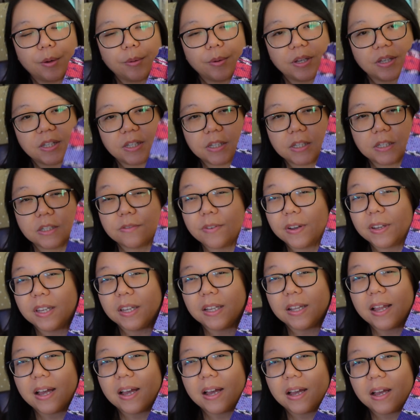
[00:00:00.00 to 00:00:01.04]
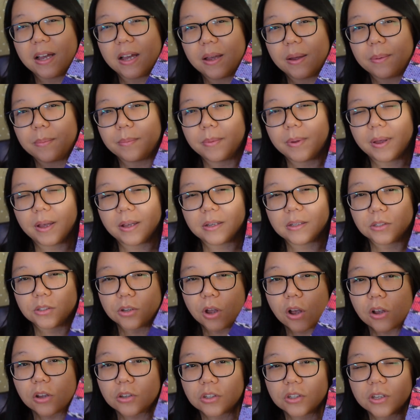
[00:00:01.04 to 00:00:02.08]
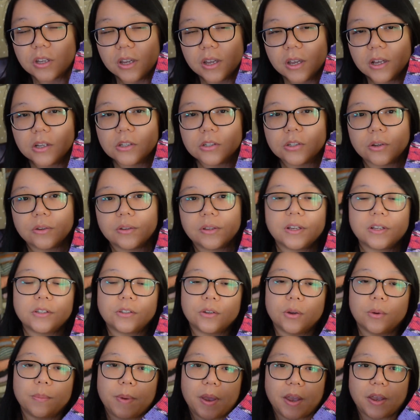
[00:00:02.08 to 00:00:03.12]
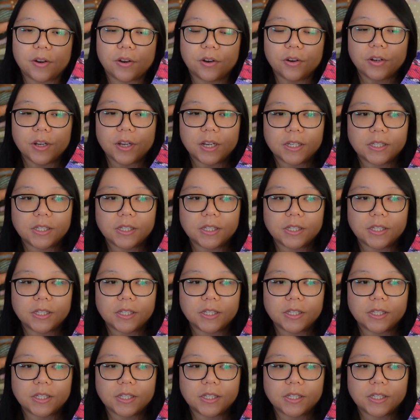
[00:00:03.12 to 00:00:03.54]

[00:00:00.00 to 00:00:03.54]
it's just vanilla socks, so there's no pattern.